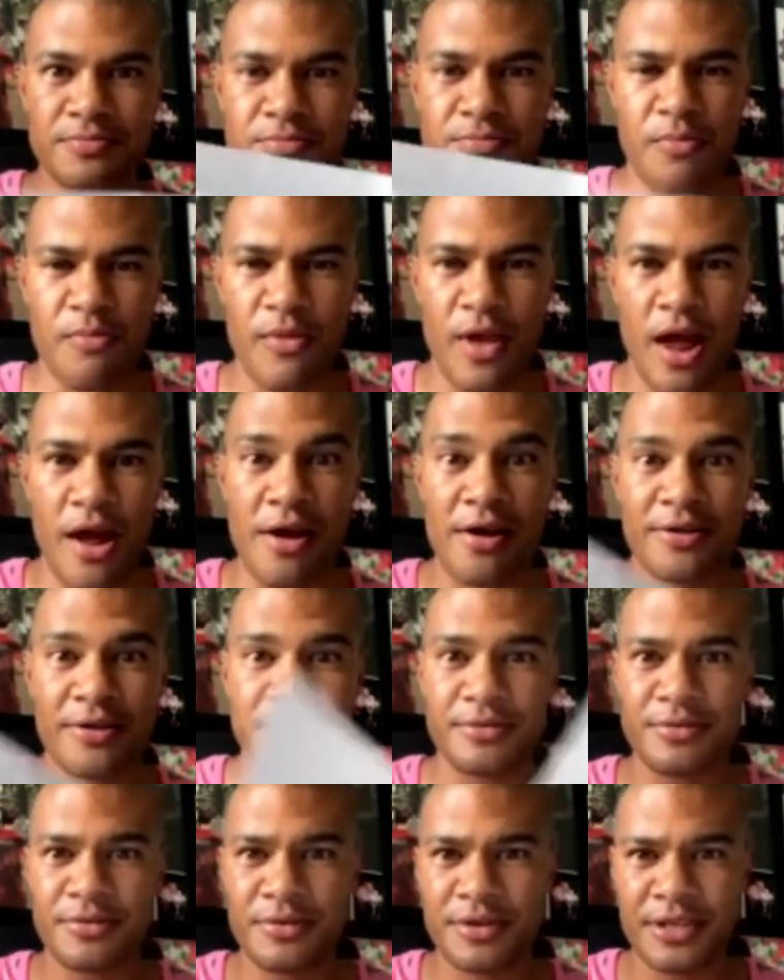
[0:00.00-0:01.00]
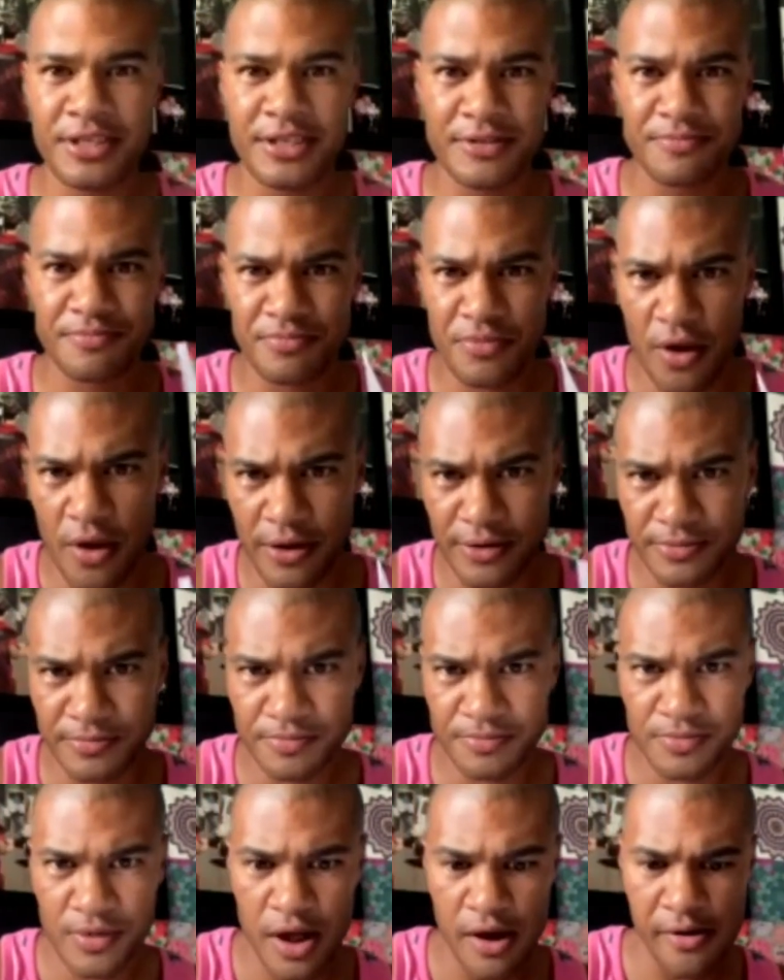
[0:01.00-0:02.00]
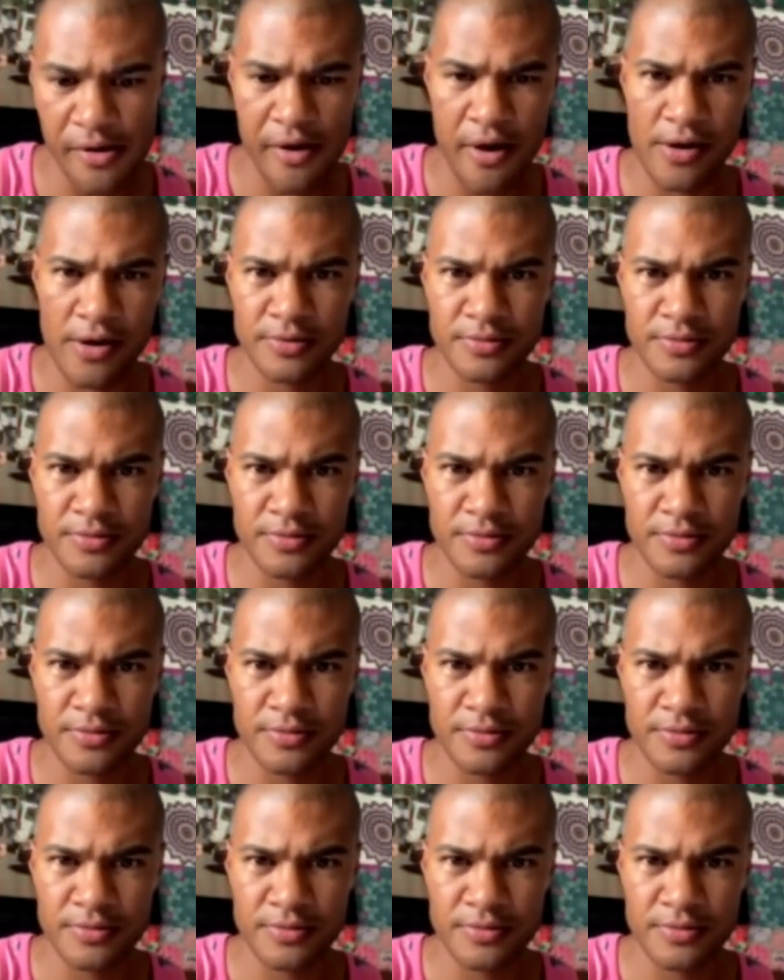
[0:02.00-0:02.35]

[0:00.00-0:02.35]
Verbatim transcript: Not your head when you've done this stuff.